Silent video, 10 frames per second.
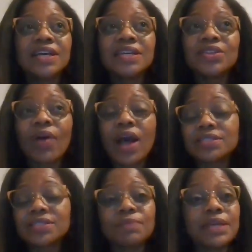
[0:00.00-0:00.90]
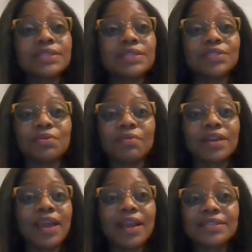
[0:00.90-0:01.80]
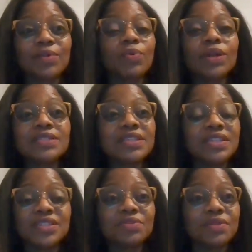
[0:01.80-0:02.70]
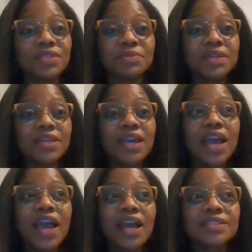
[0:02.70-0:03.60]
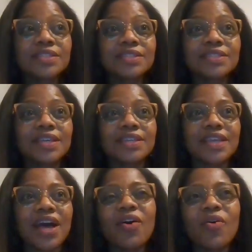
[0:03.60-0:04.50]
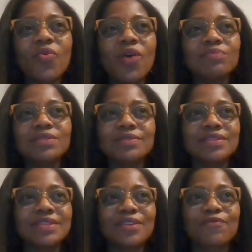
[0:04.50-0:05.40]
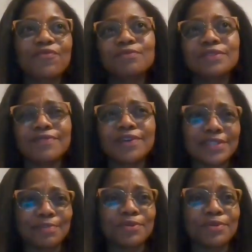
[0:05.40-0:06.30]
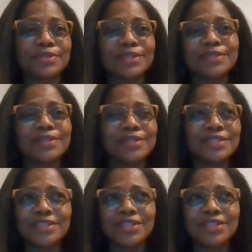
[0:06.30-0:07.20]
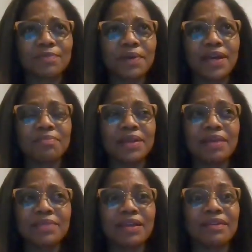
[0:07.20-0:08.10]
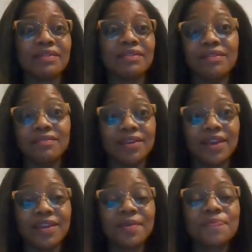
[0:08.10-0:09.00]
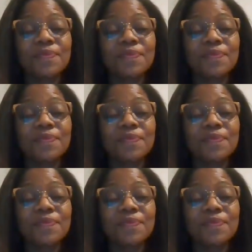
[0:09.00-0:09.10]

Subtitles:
So I just messaged her one night. I said, what is it that you are doing? And she says, oh, I'm doing these fruits and vegetables. And then she talked about them. And I'm like, okay.